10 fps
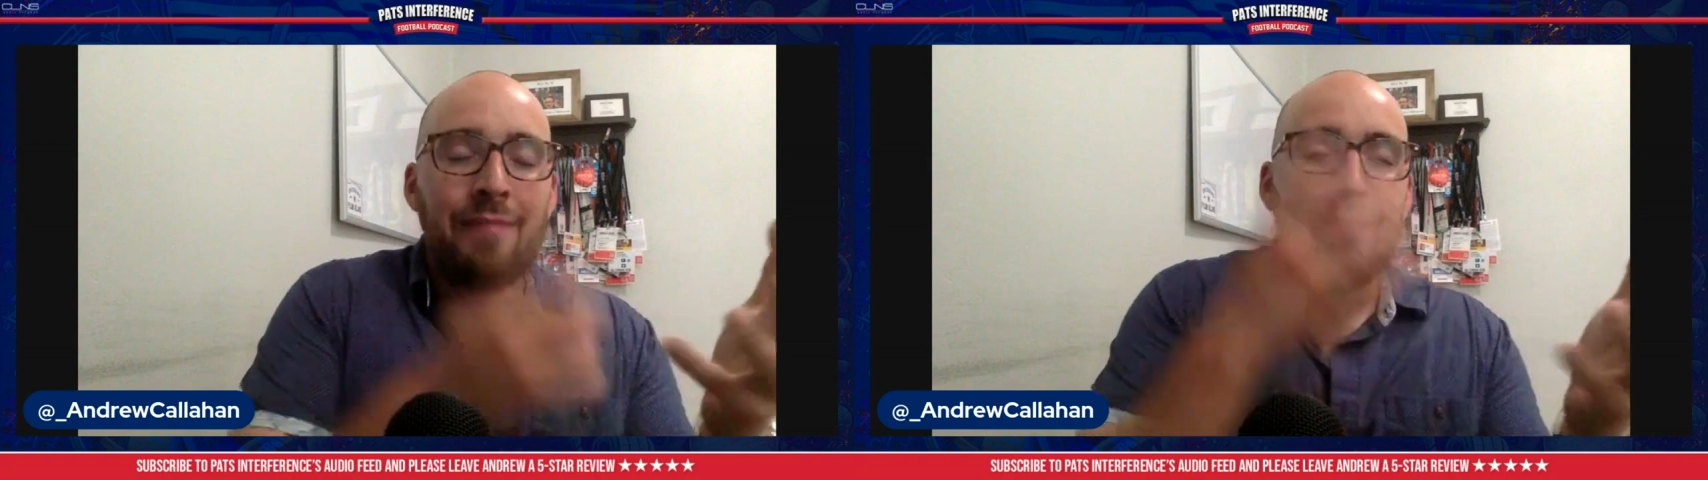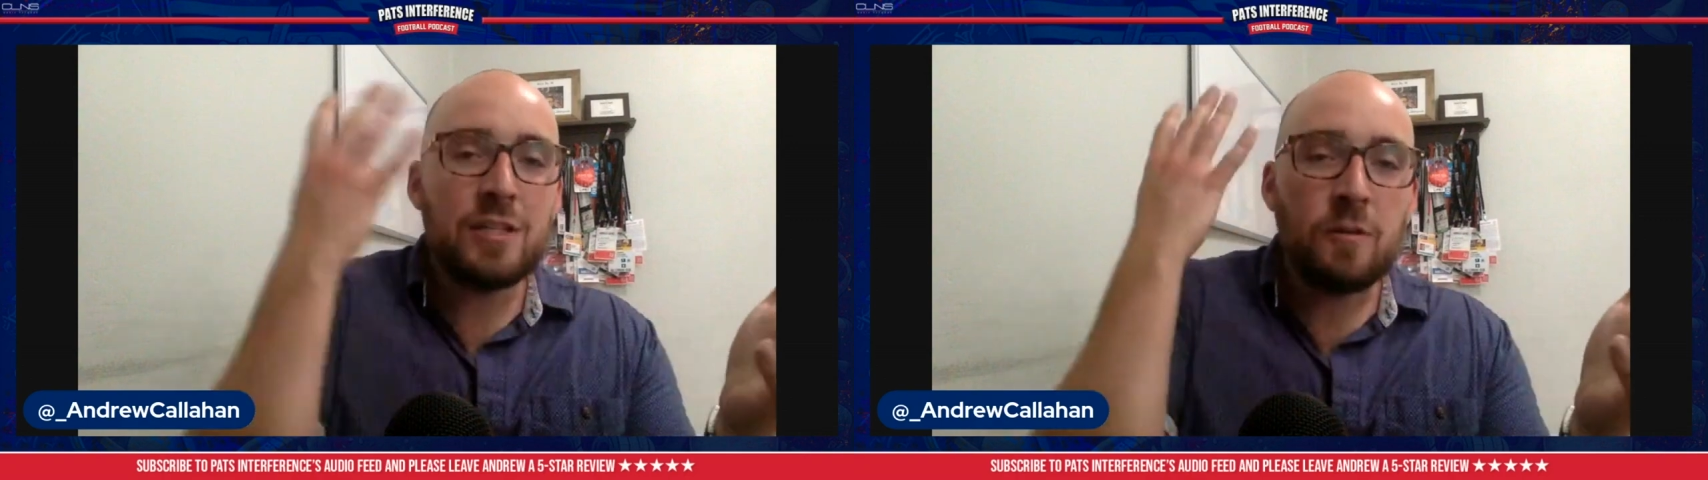
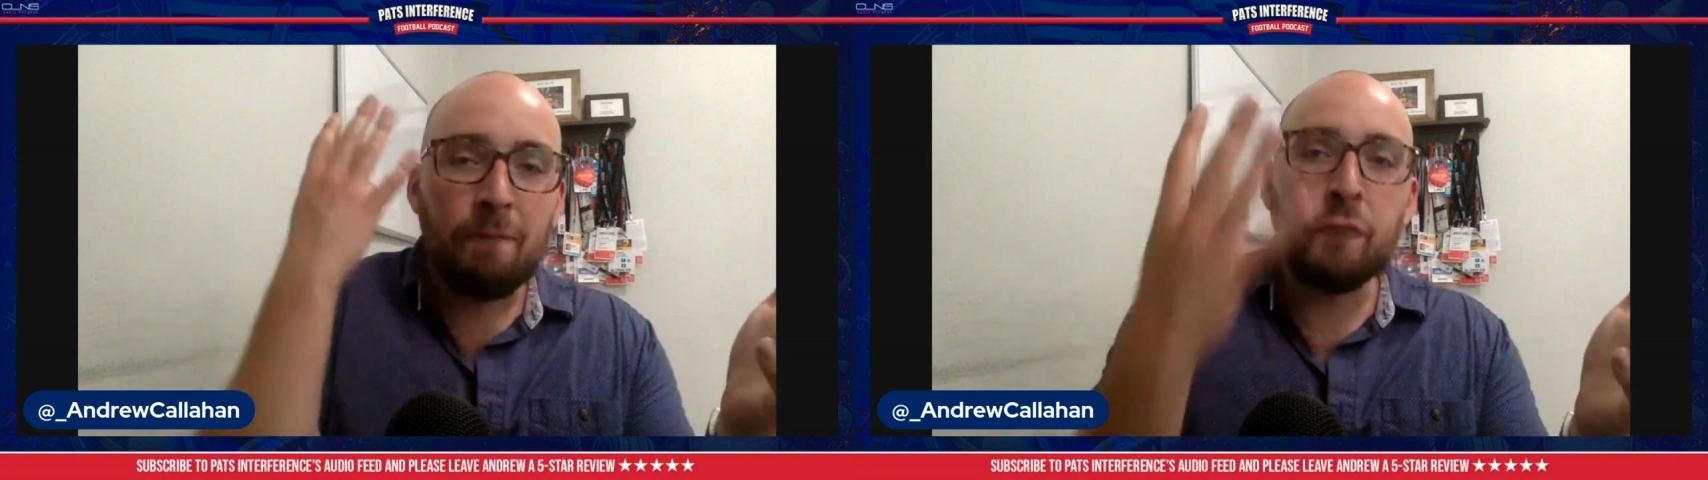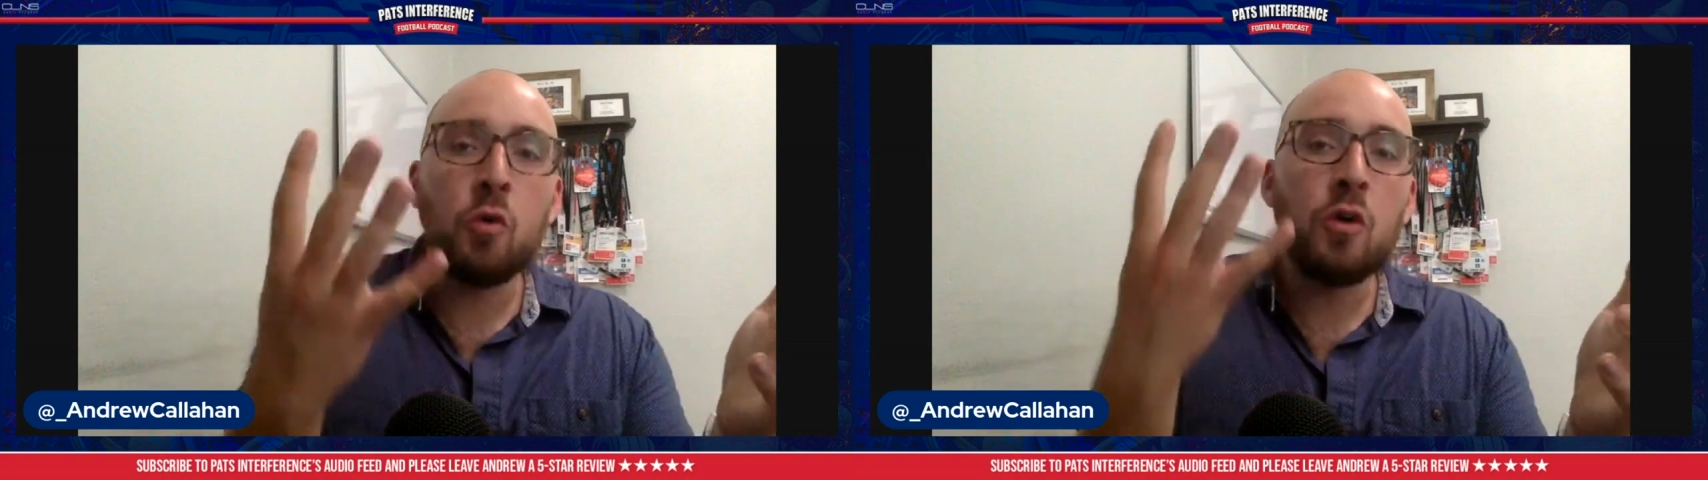That's
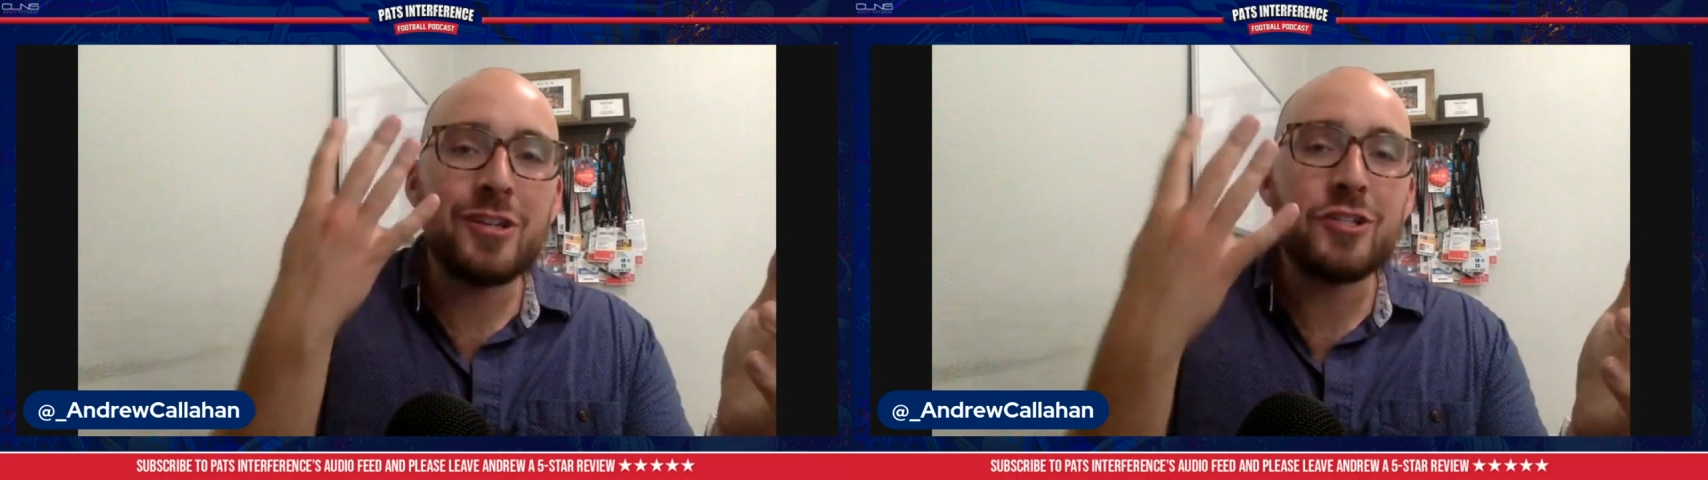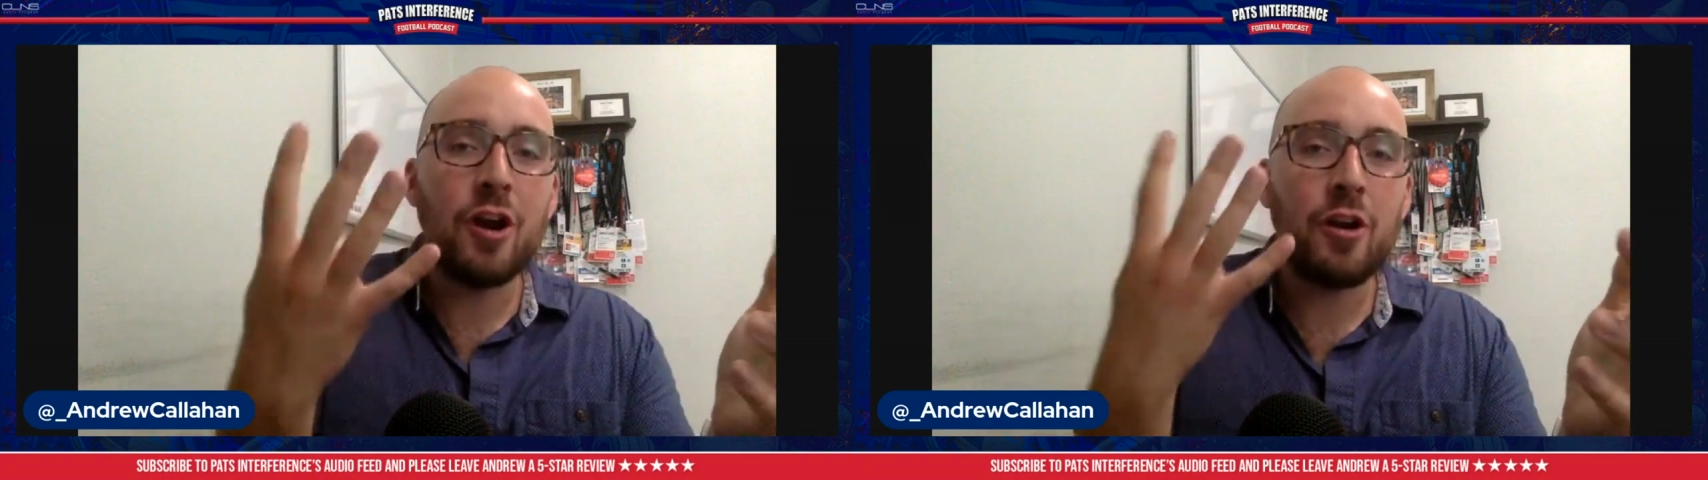
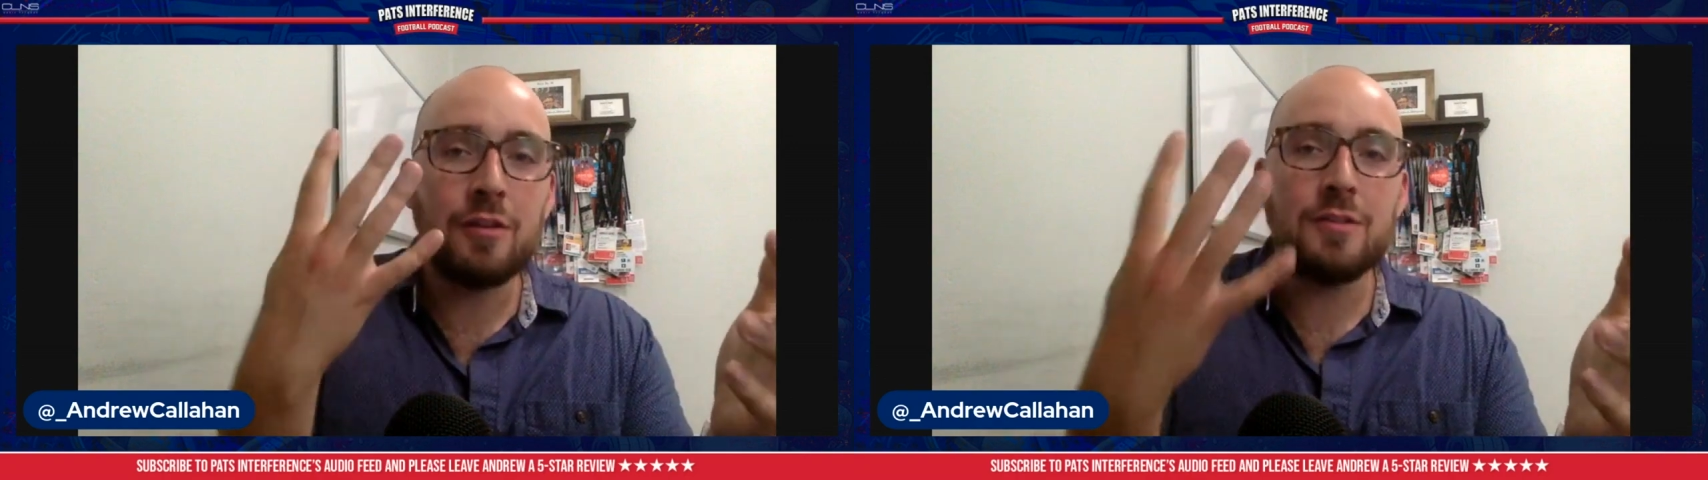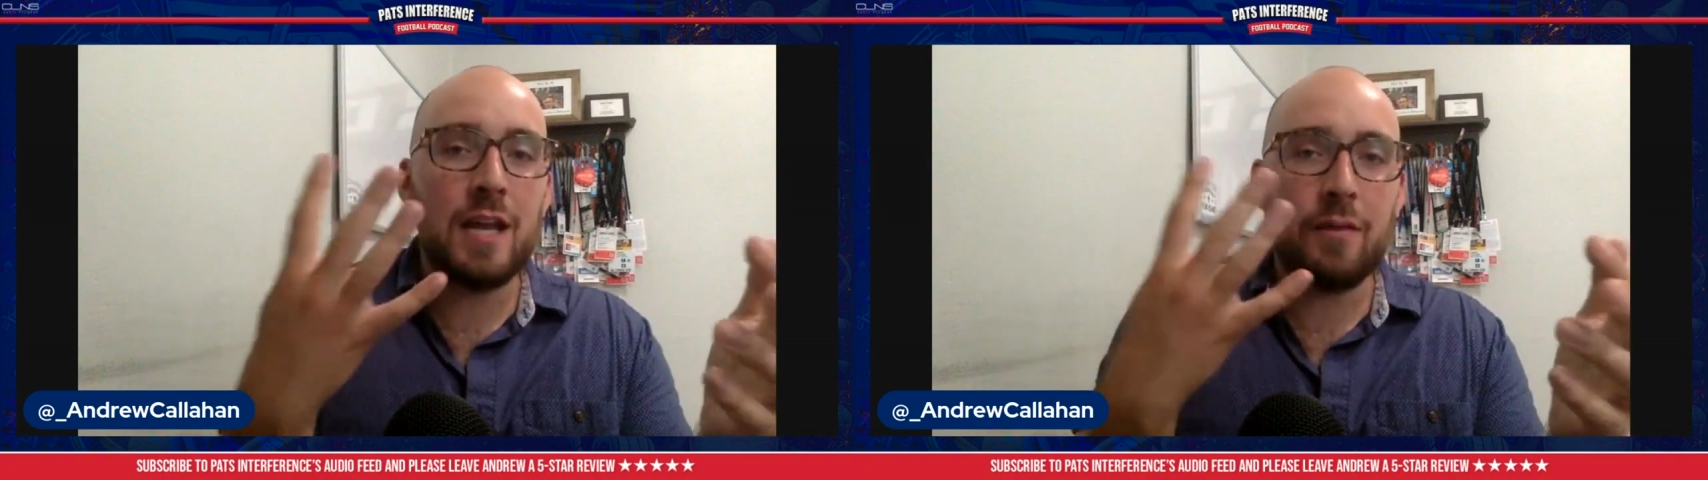four
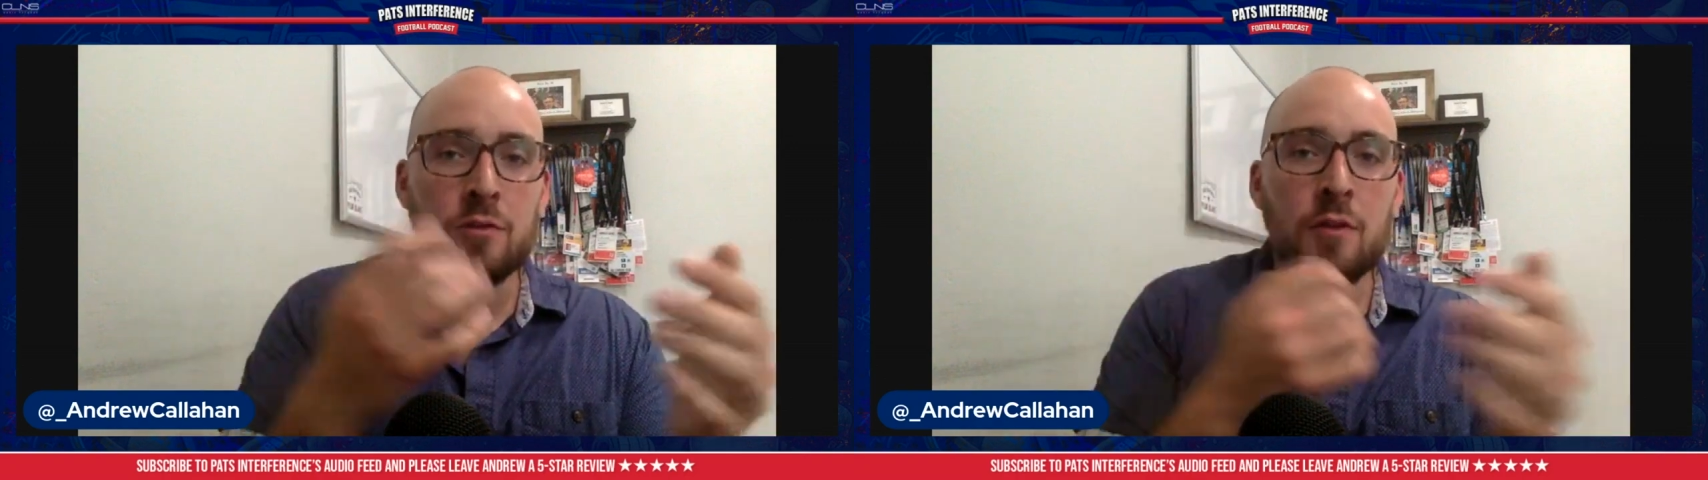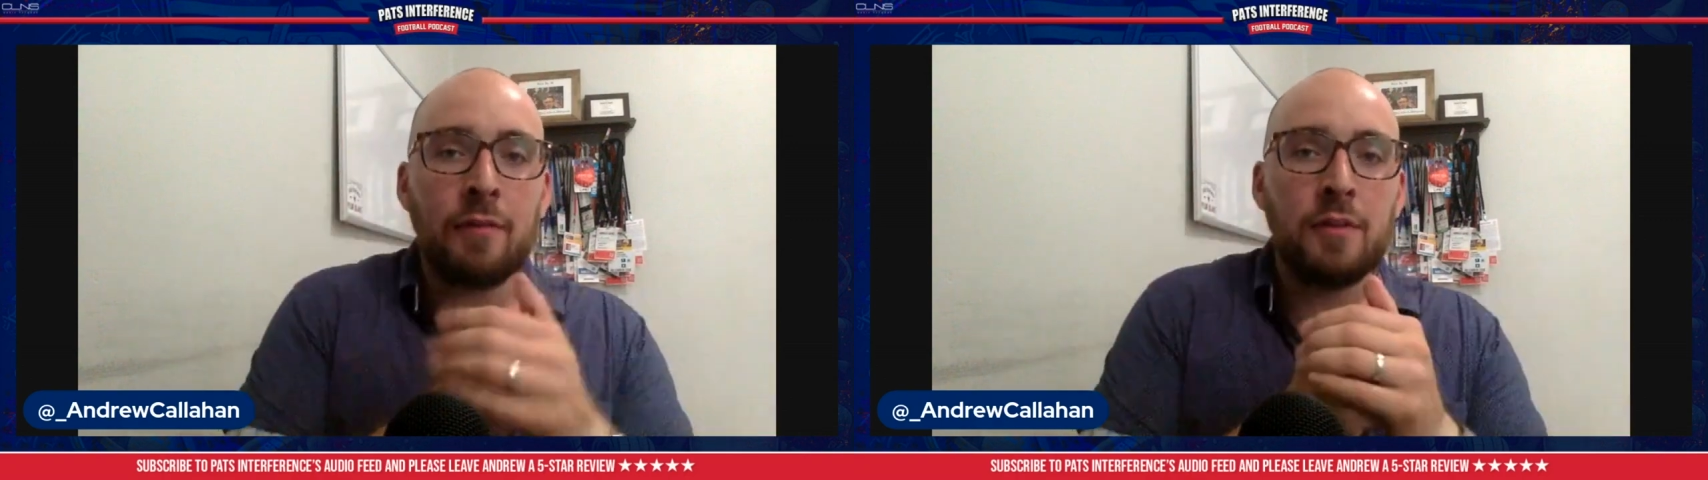starters out of a
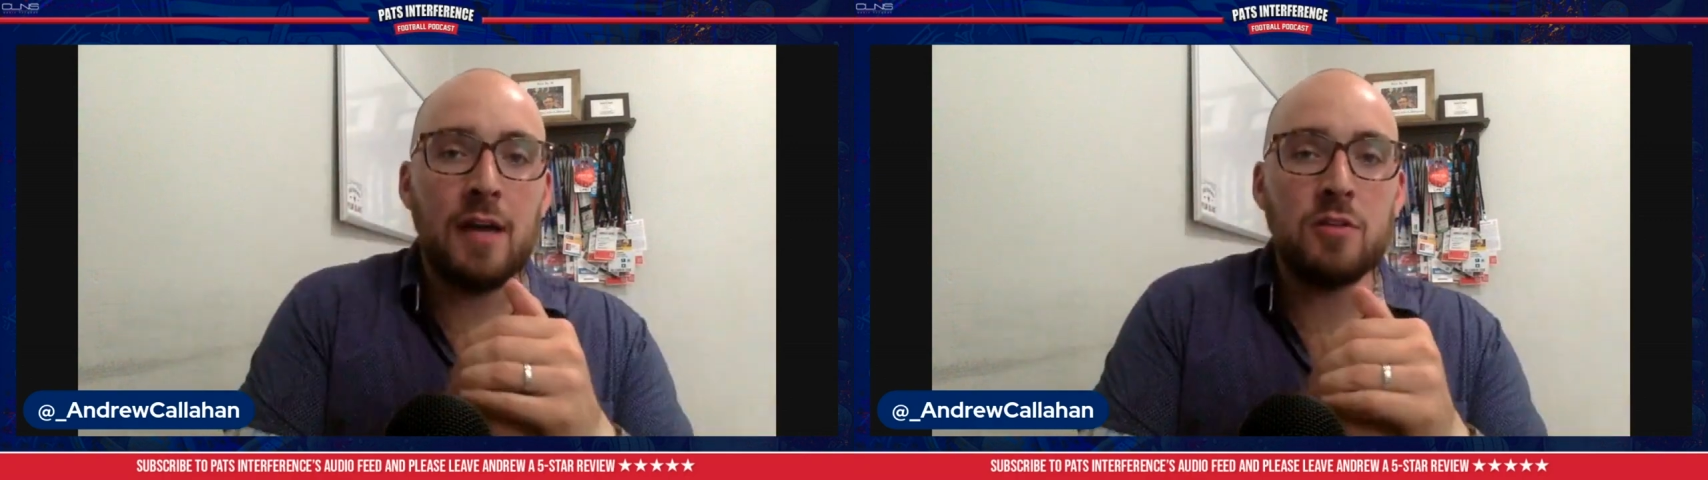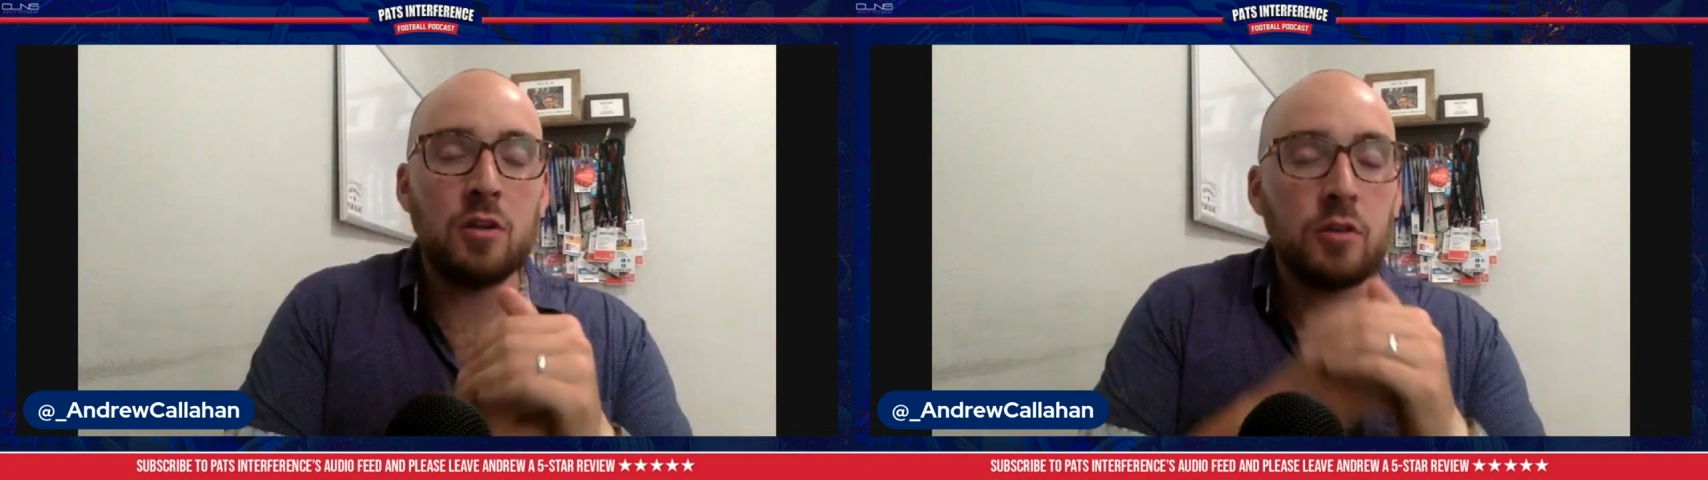draft class.